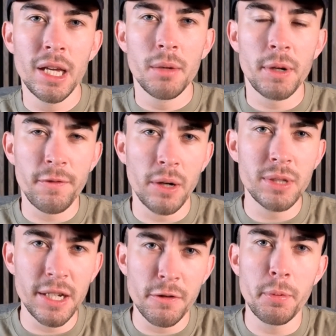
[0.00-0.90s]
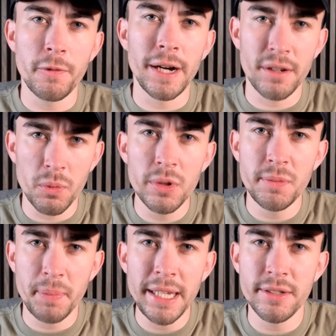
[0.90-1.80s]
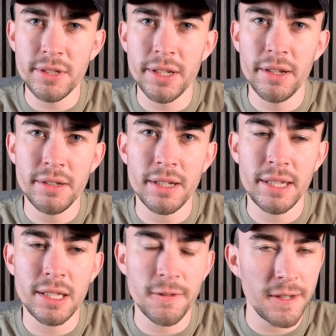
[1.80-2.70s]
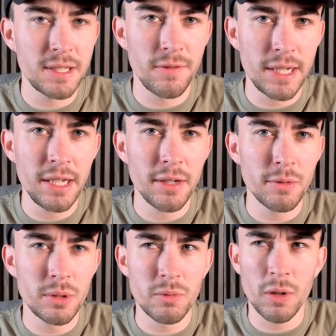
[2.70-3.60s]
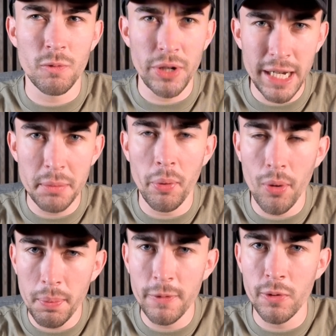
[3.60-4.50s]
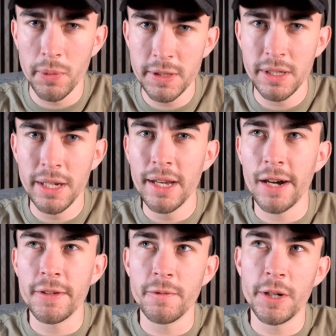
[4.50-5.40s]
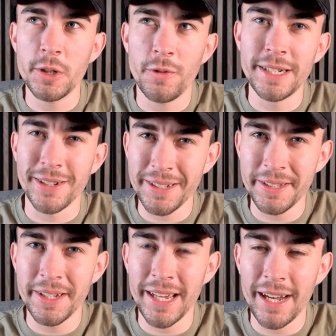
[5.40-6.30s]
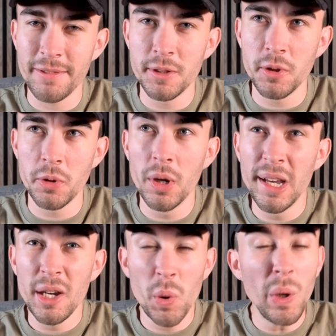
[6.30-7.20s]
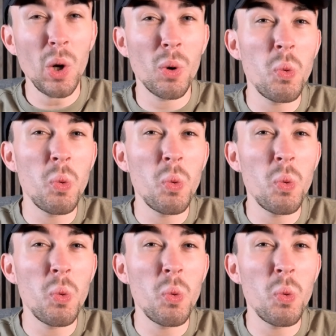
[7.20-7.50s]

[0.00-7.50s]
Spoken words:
But if I was a Liverpool fan, I would be concerned. I think defensively it was a really poor performance. I think Virgil van Dijk's going to have to do quite a lot of